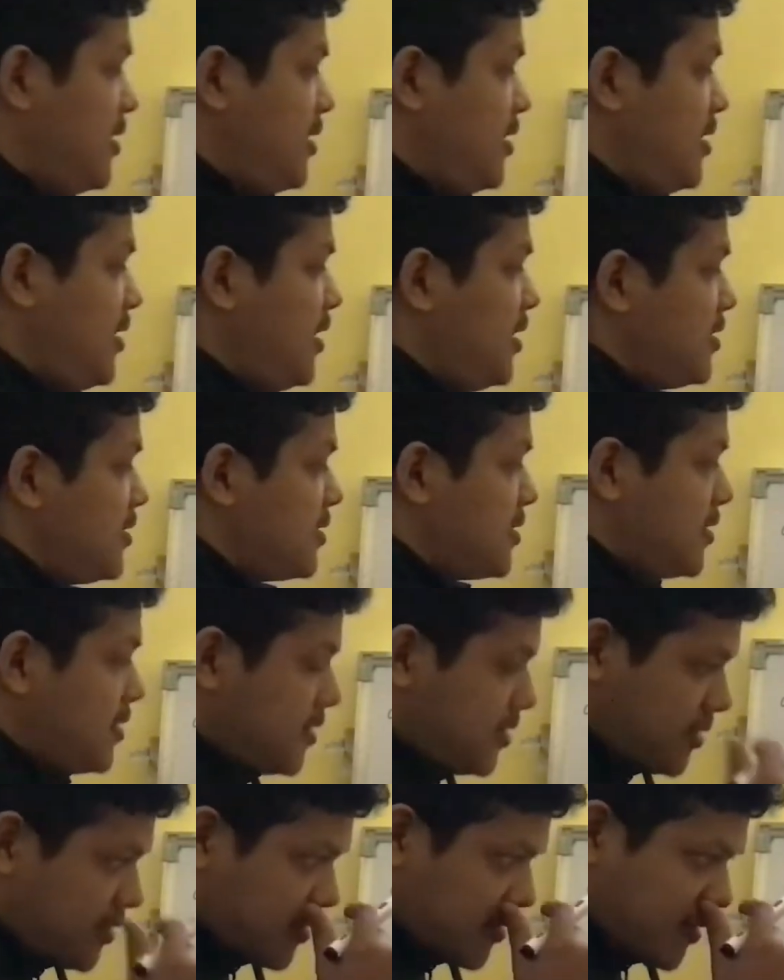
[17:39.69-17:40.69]
And
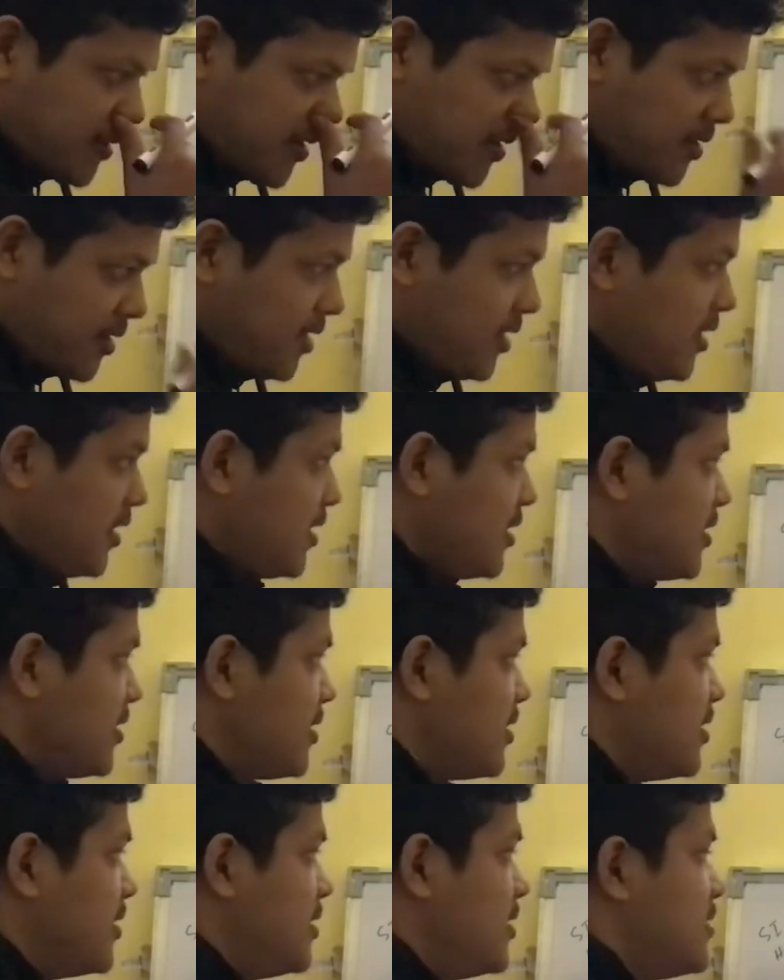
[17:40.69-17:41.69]

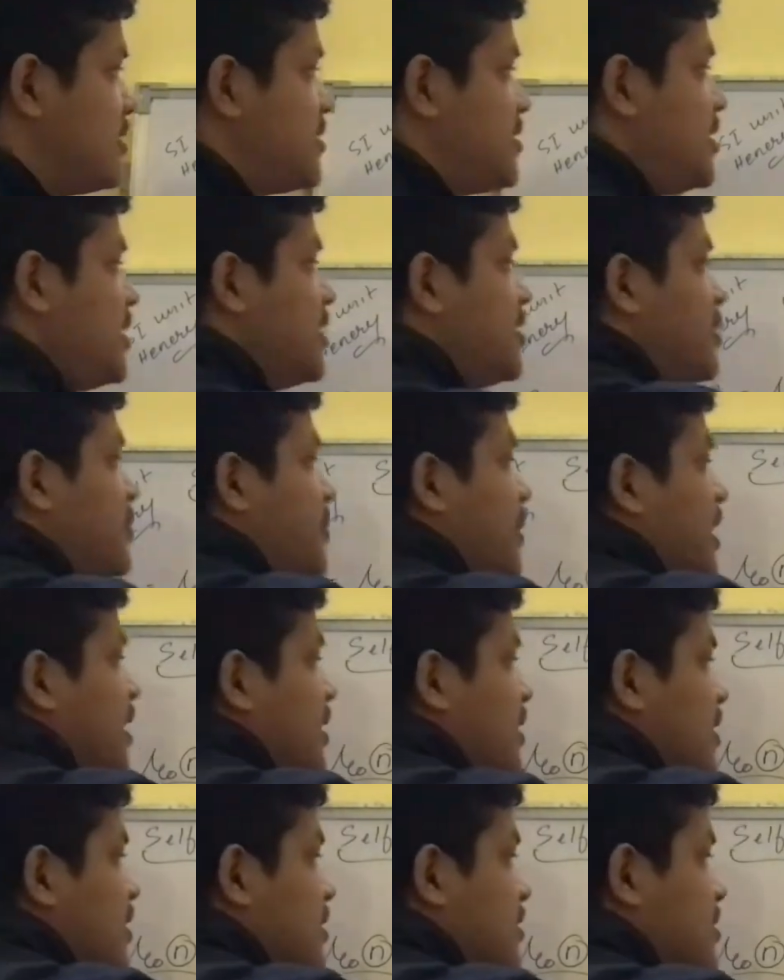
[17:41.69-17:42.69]
instead of
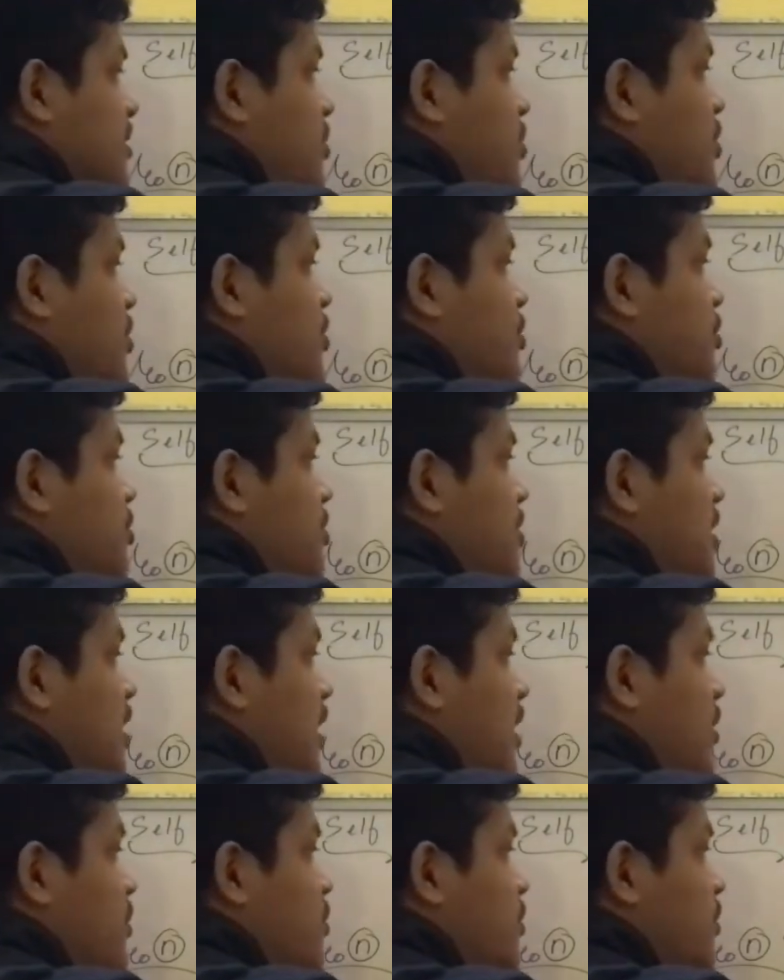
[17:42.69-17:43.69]
air, suppose we
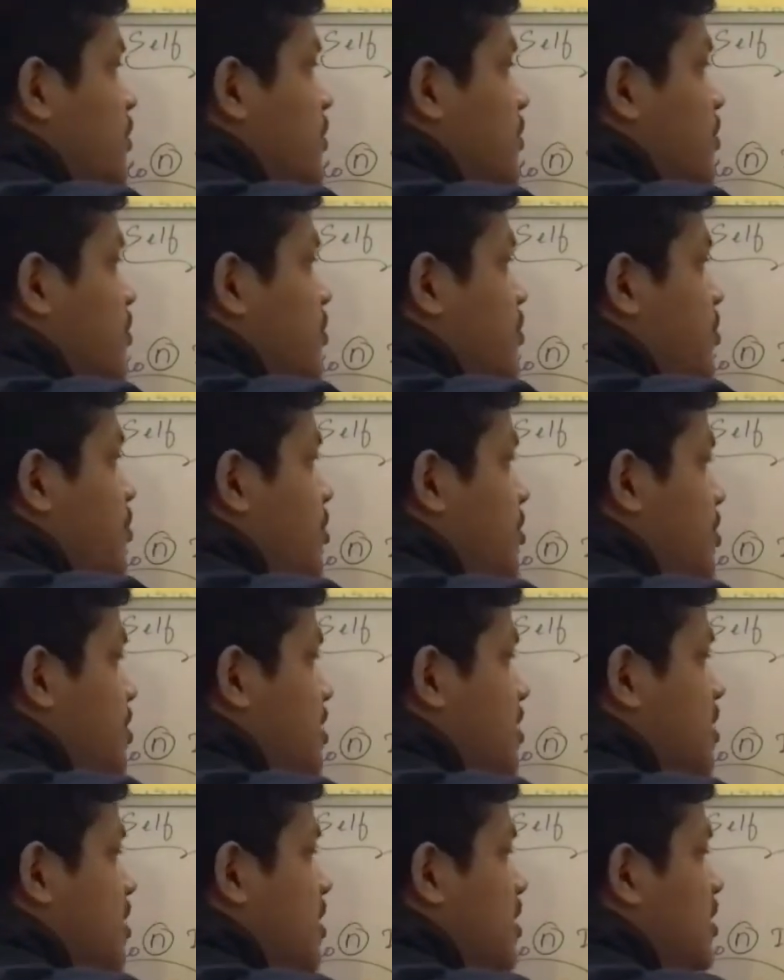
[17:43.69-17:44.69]
have put
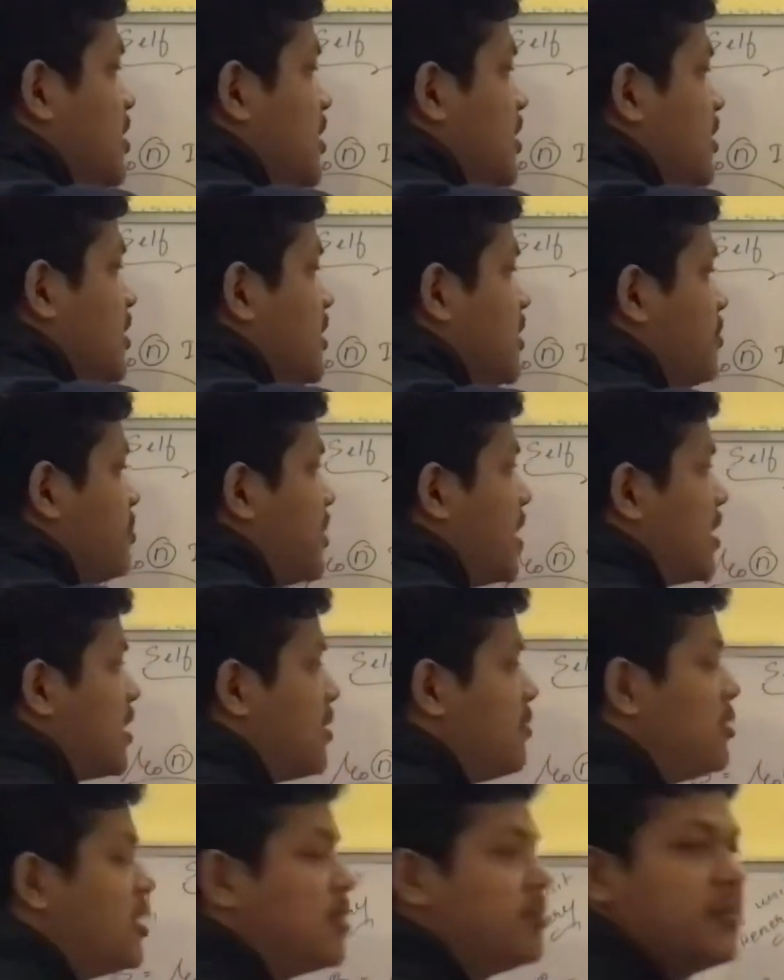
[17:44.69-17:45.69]
here a
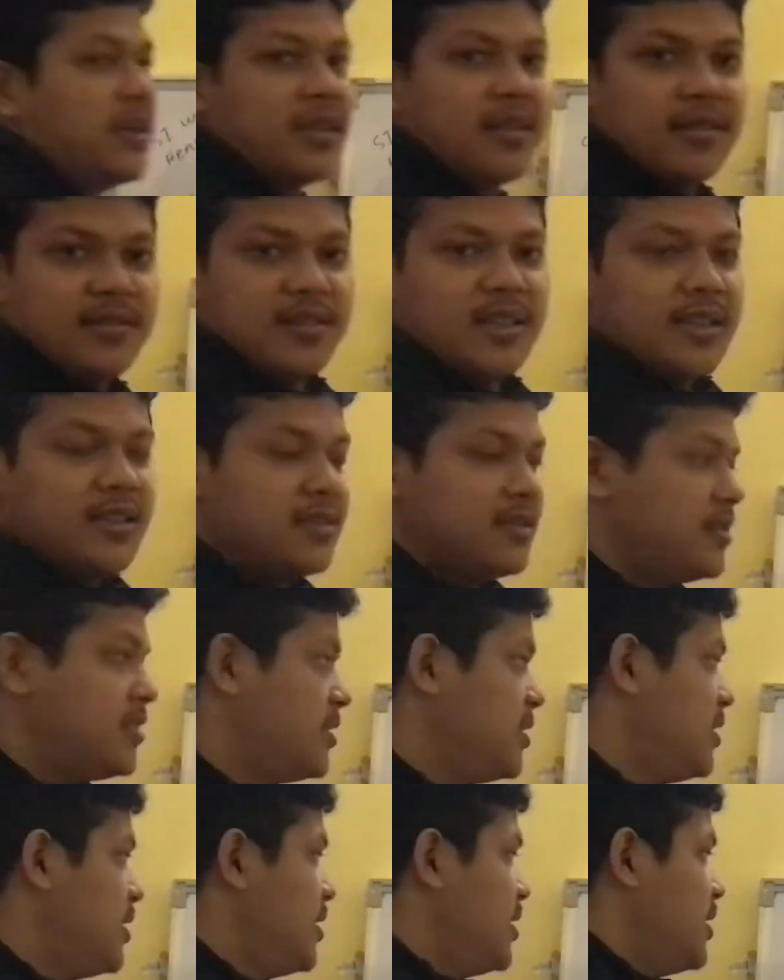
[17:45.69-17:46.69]
particular material
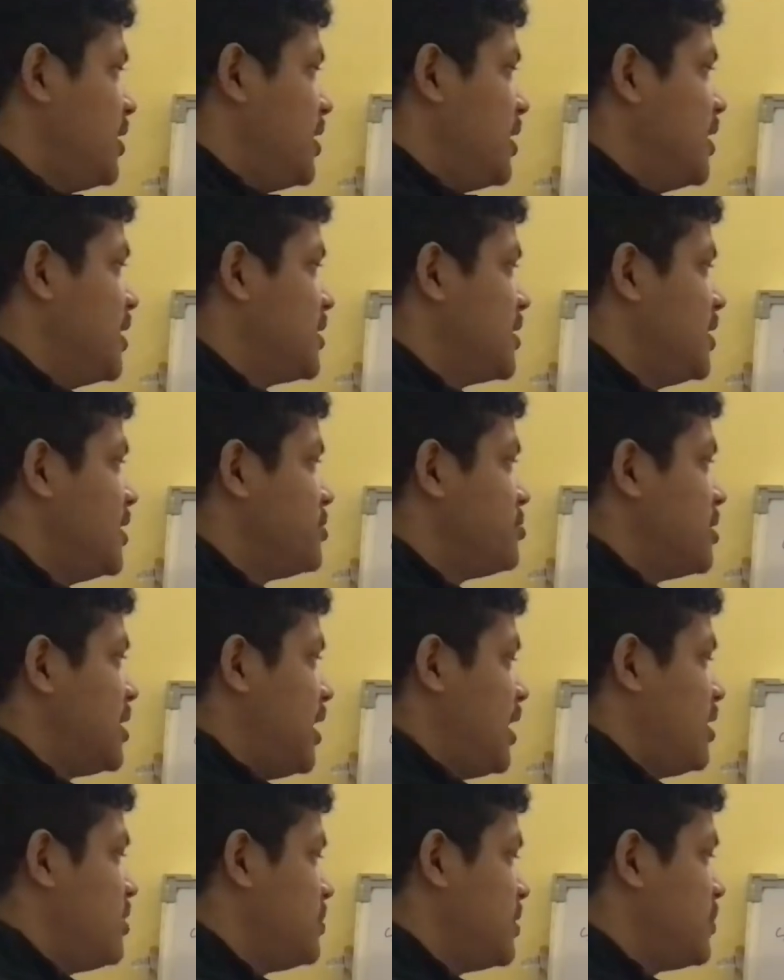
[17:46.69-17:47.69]
and it will
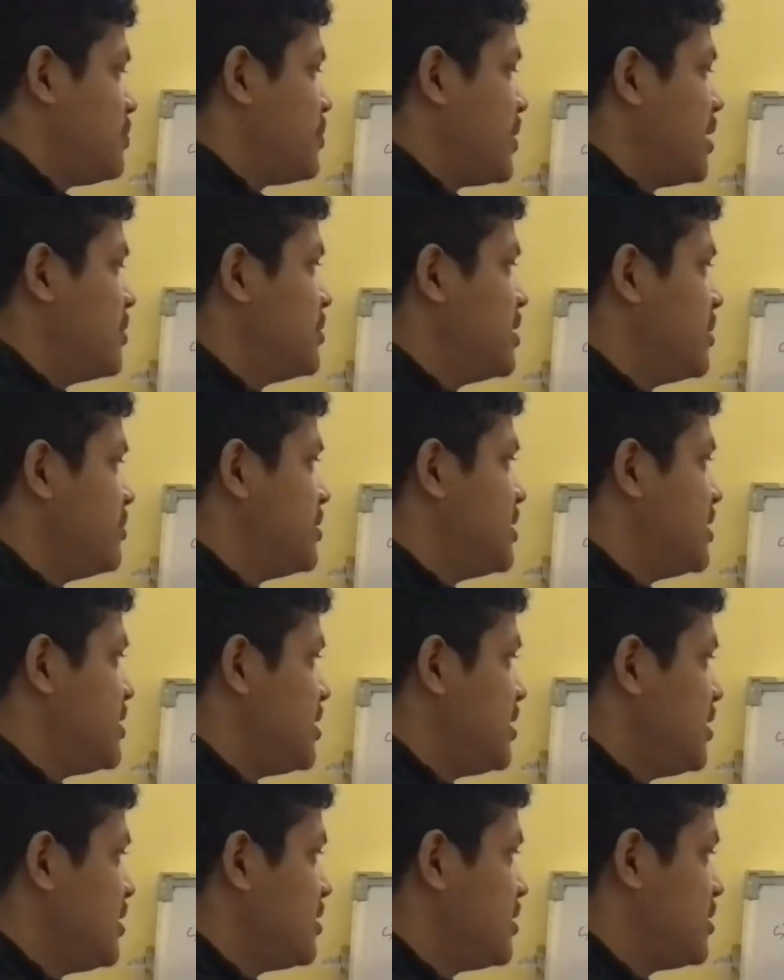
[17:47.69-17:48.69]
have a
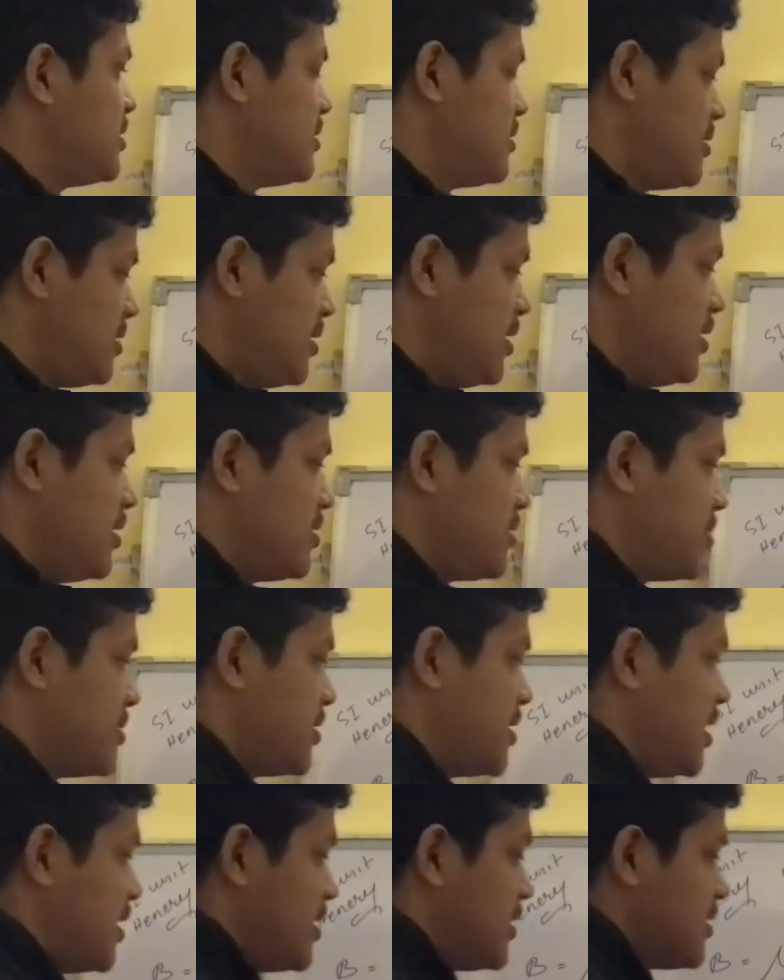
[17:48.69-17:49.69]
permeability, so
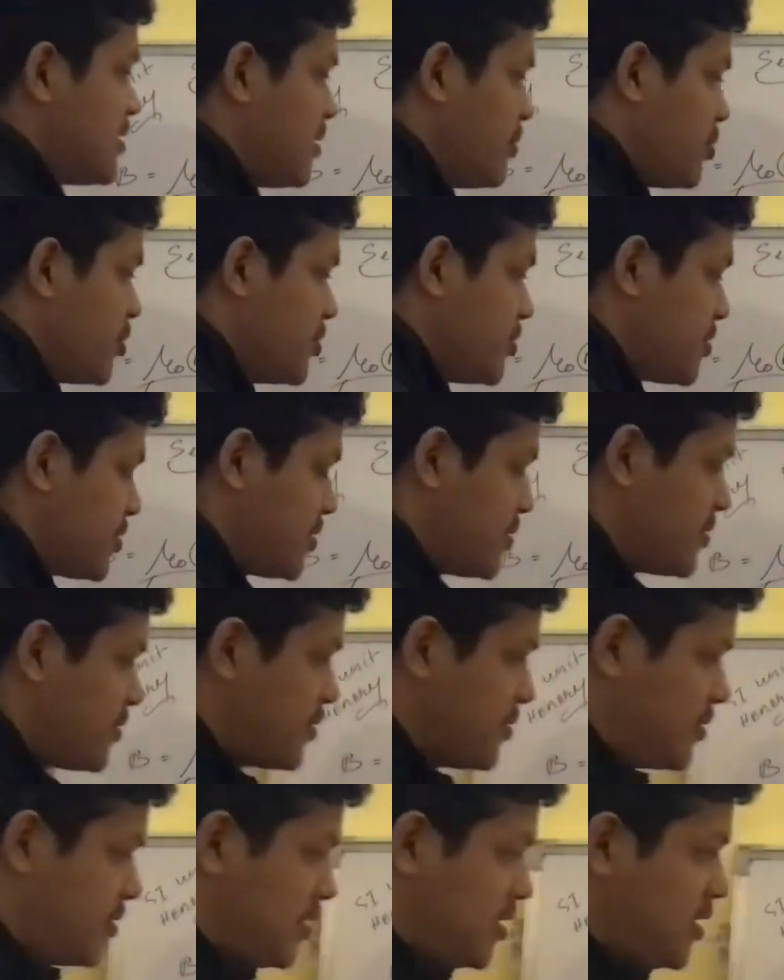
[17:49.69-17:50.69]
that is suppose
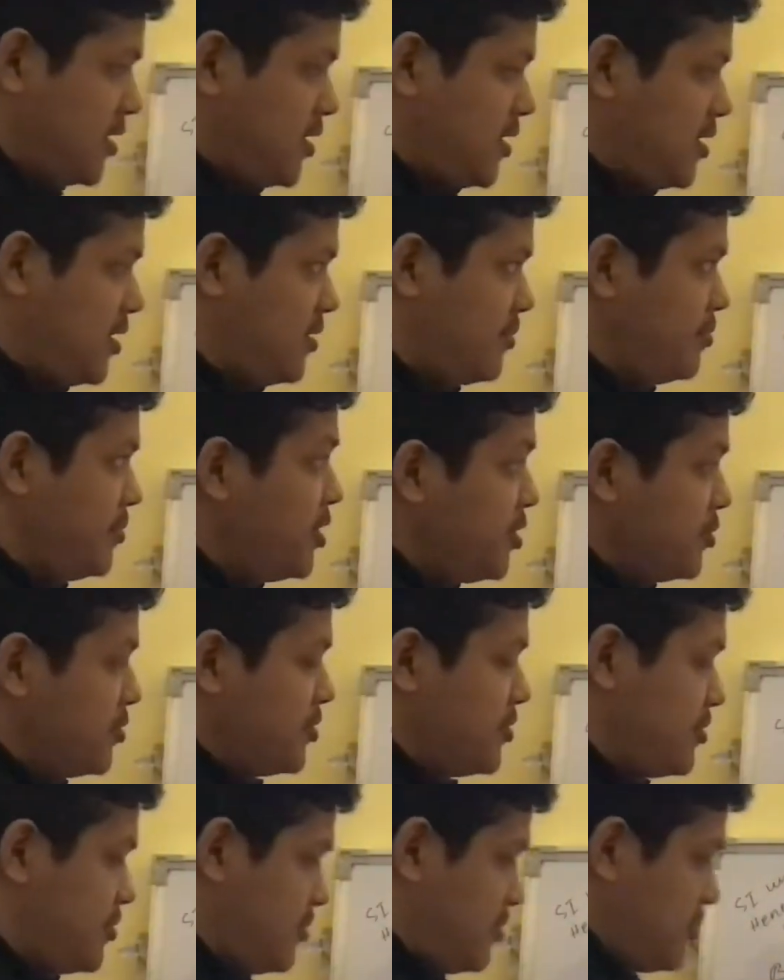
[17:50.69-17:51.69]
mu,
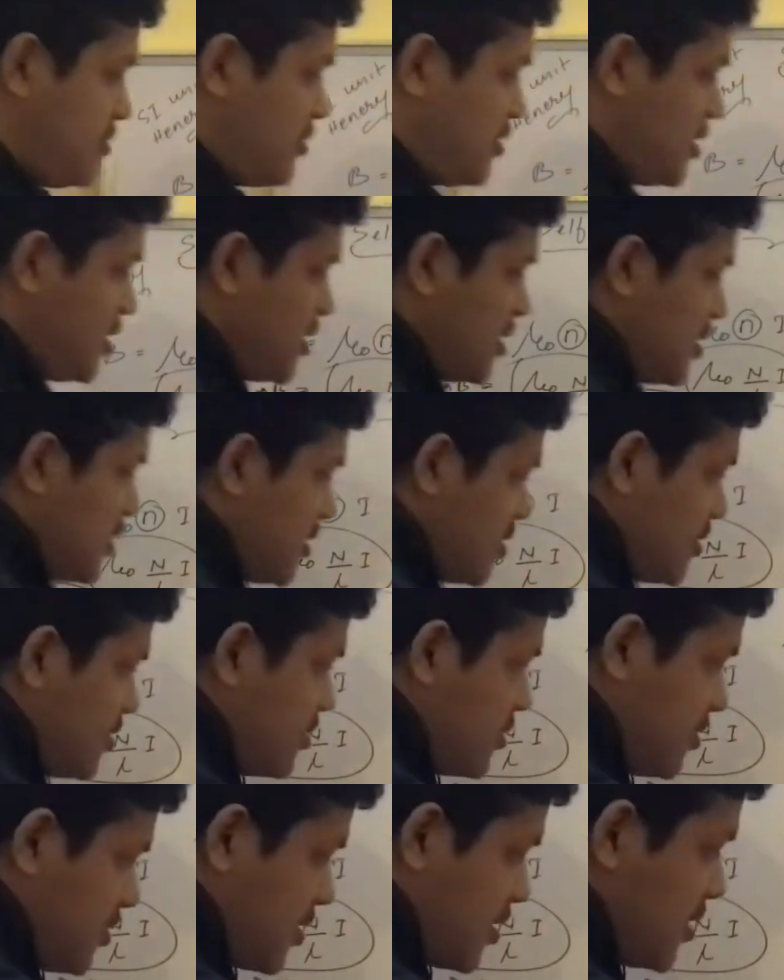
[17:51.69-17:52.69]

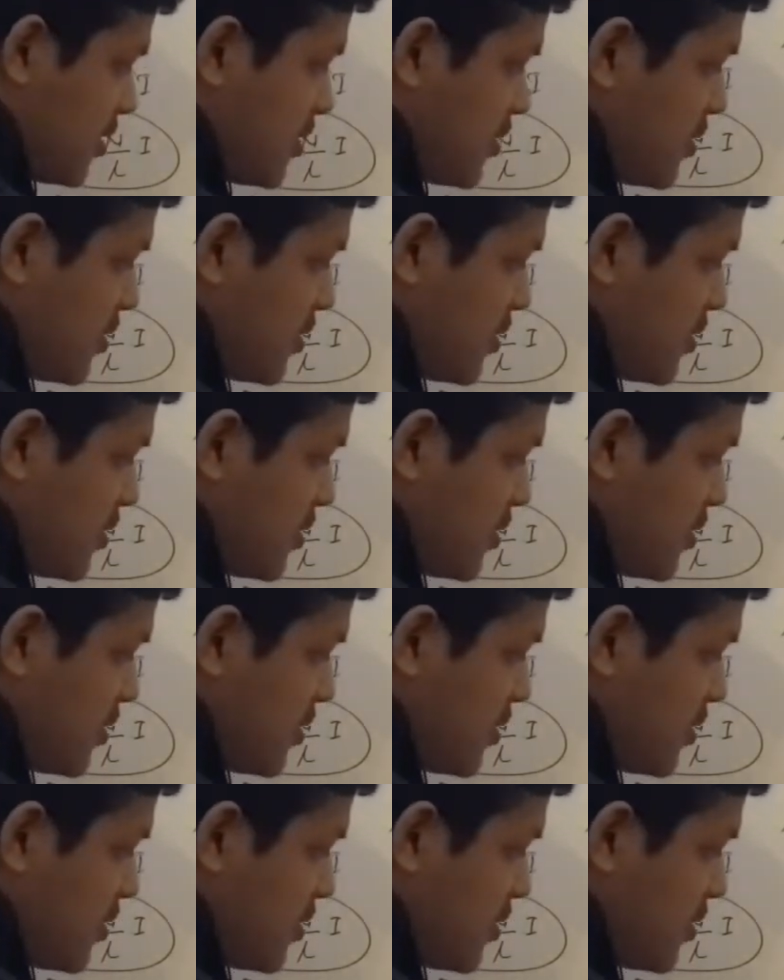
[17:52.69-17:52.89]
okay,